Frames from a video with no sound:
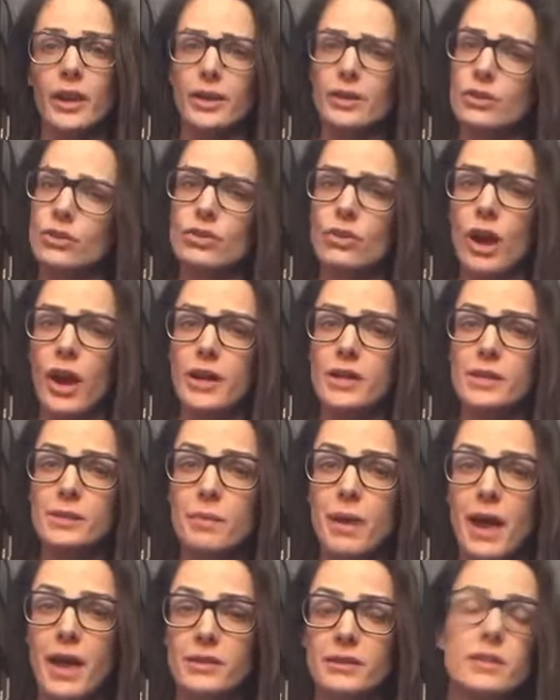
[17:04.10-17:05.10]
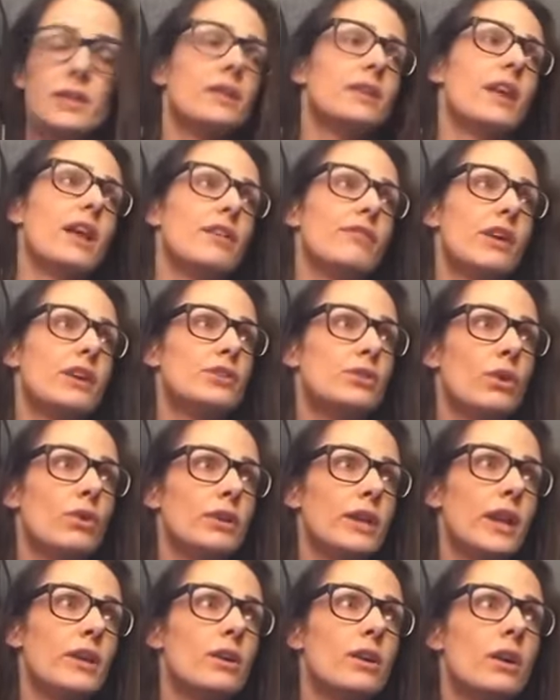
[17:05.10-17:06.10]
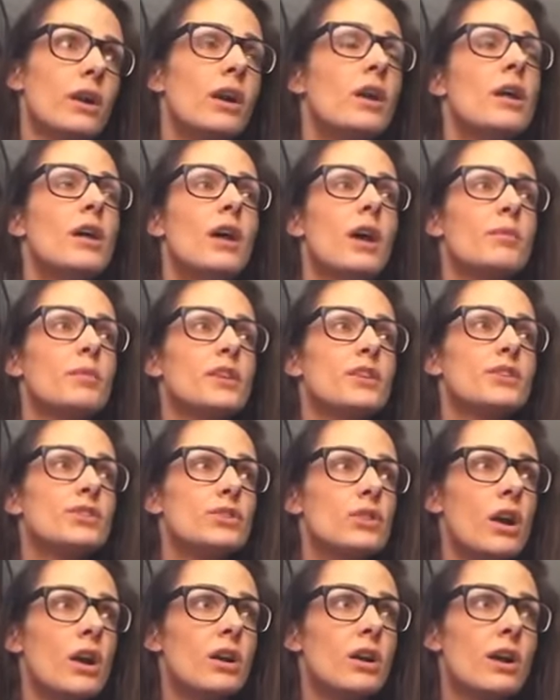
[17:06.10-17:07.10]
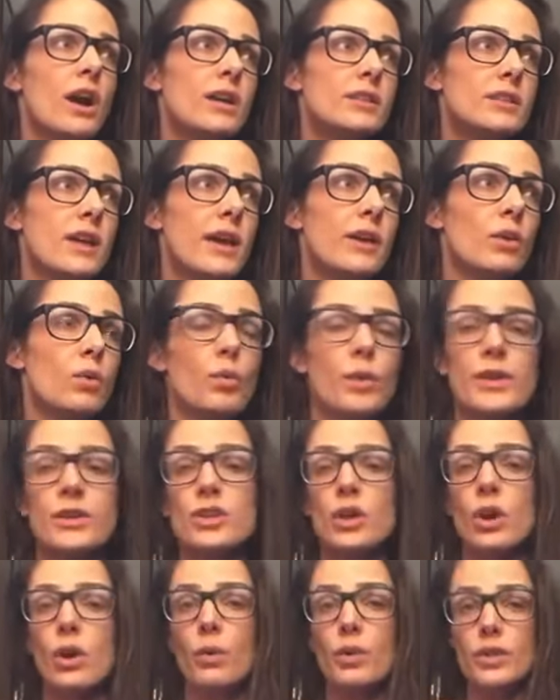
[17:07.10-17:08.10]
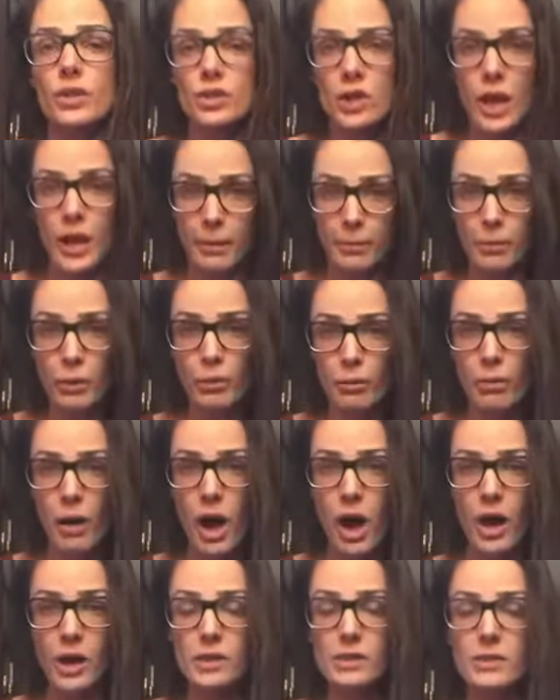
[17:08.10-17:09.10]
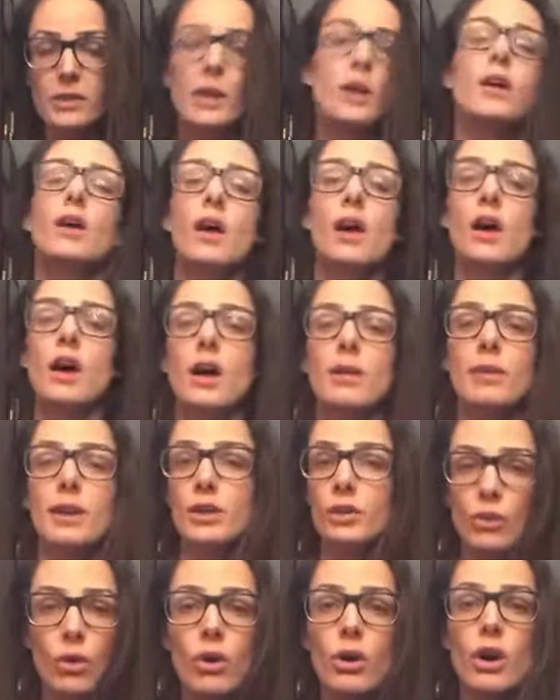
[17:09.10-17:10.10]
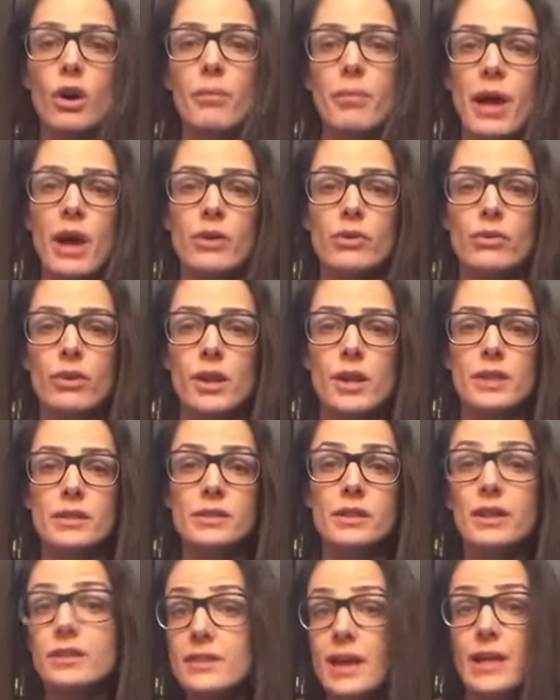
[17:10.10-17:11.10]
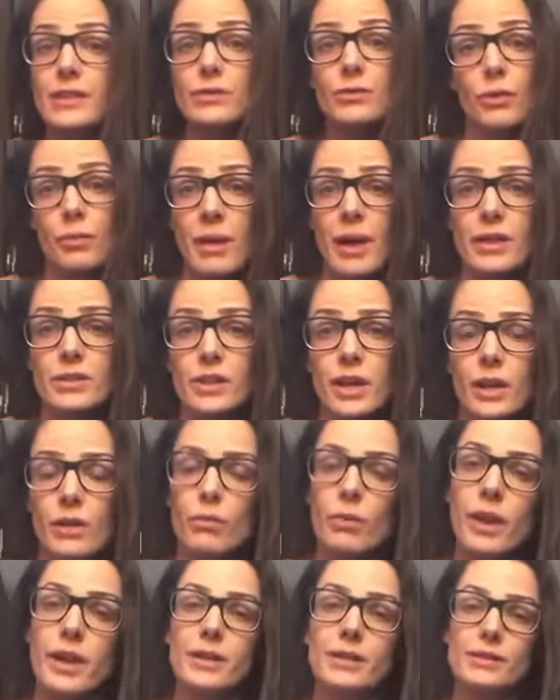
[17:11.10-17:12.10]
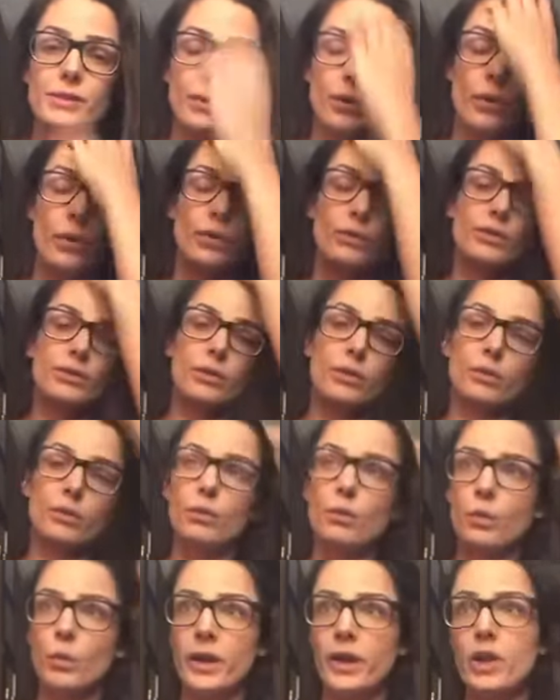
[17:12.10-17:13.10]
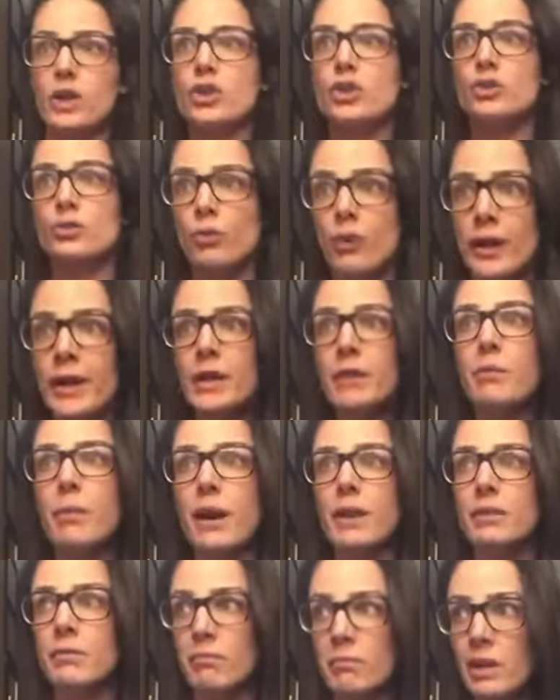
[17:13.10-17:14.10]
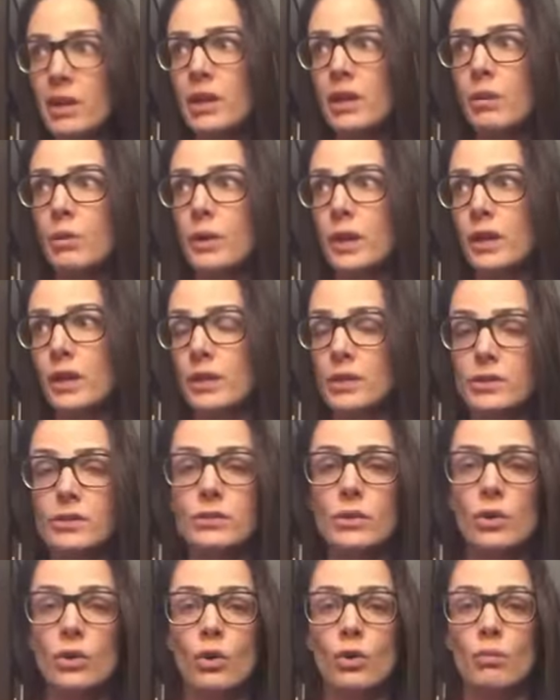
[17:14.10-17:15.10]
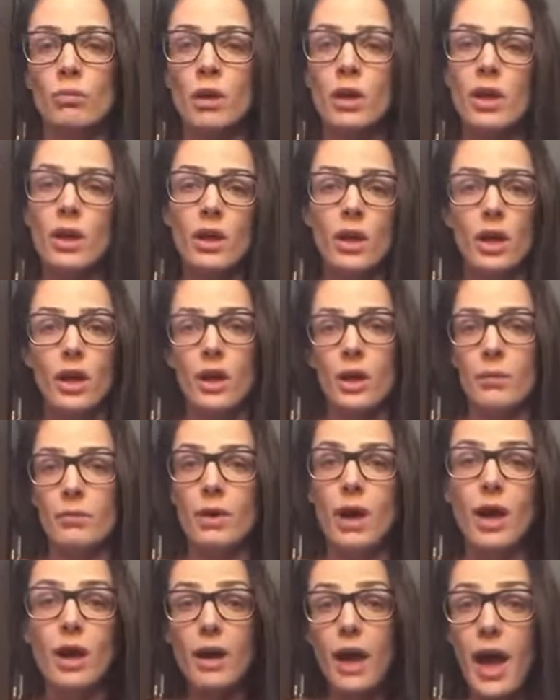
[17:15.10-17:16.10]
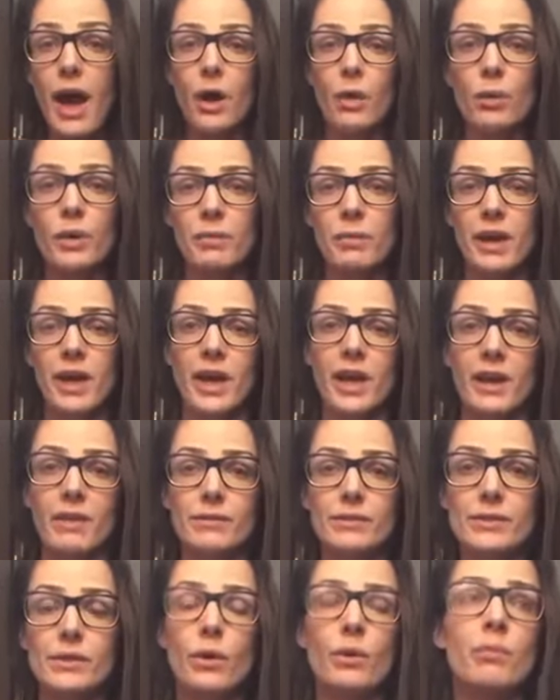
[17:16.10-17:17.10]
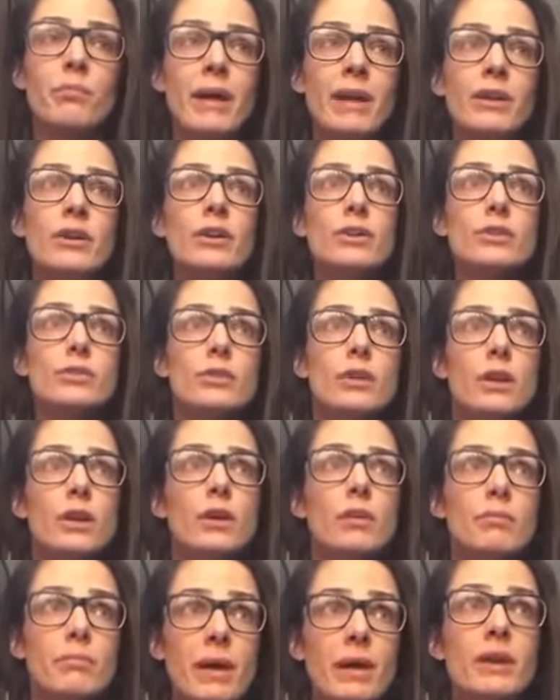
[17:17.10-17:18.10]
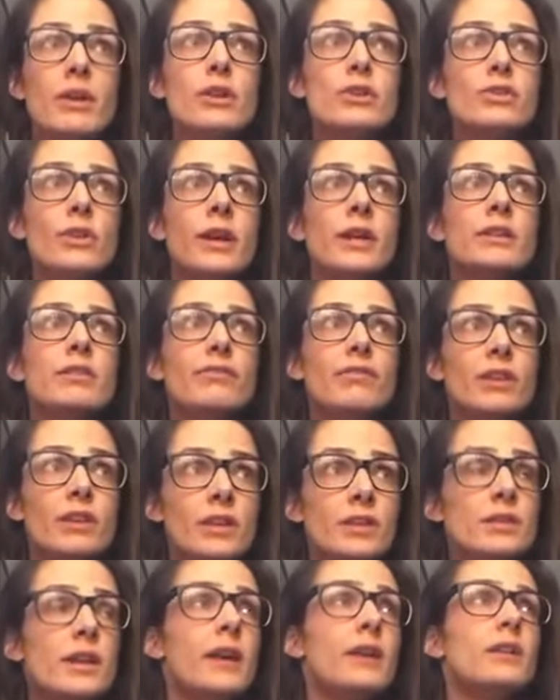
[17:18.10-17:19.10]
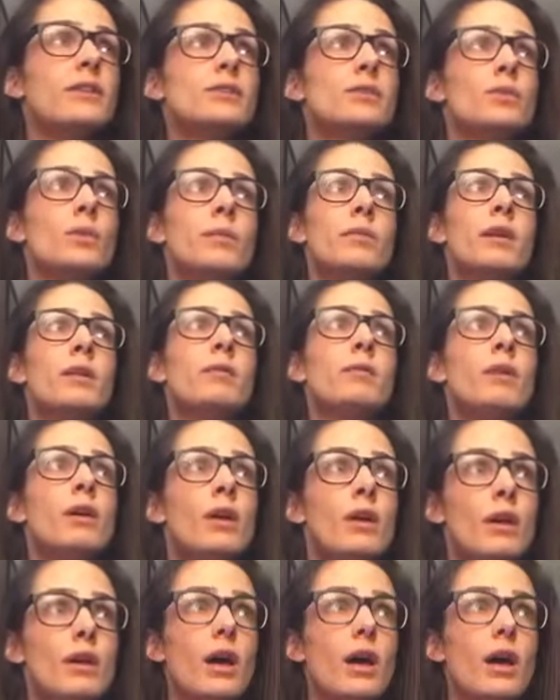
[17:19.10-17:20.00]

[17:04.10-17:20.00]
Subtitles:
and tried his best. And if I don't get her, I'm gonna stalk her outside her window with a giant boombox, ignore her boundaries because that's romantic, right? So we are trained by the media we consume how we behave. So men are trained to feel entitled to women.